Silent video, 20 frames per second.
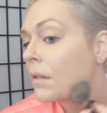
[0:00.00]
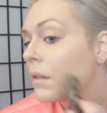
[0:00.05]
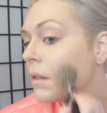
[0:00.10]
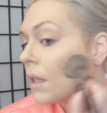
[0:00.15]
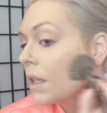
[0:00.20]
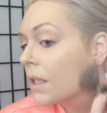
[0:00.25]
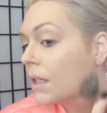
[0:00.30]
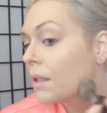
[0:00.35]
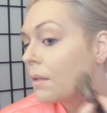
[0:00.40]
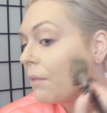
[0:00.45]

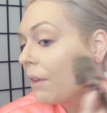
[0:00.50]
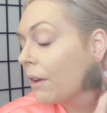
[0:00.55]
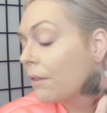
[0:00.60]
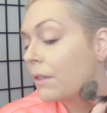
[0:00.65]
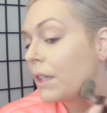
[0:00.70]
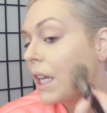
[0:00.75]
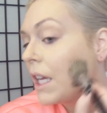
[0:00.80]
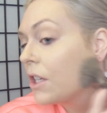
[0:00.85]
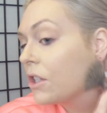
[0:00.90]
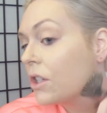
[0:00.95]
This
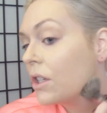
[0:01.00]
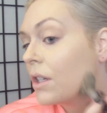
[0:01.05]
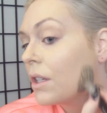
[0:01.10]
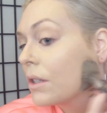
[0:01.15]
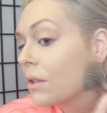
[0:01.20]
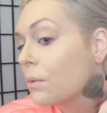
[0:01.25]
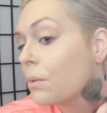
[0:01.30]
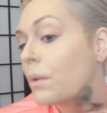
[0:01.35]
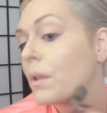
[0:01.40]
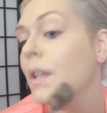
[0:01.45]
foundation
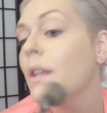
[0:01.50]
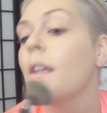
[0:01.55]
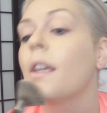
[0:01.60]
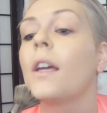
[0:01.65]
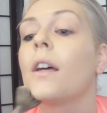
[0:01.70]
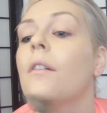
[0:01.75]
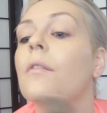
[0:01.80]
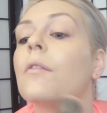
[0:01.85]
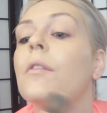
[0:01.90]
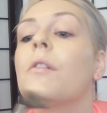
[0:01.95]
just really
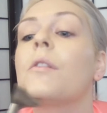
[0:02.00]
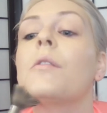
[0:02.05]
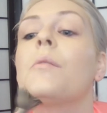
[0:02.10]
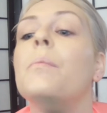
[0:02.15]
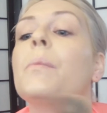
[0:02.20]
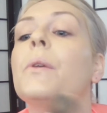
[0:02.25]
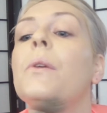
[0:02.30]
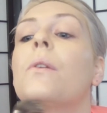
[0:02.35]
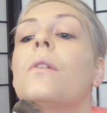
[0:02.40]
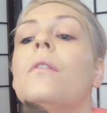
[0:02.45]
covers
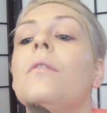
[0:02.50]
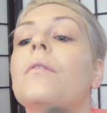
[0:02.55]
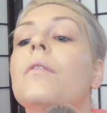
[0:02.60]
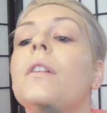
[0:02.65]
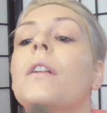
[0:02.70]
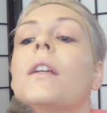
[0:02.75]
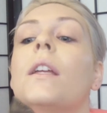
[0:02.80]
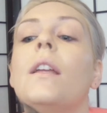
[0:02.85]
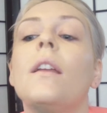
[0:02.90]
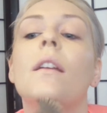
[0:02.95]

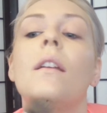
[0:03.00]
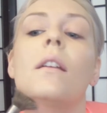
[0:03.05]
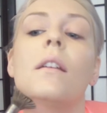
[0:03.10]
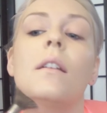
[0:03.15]
beautifully.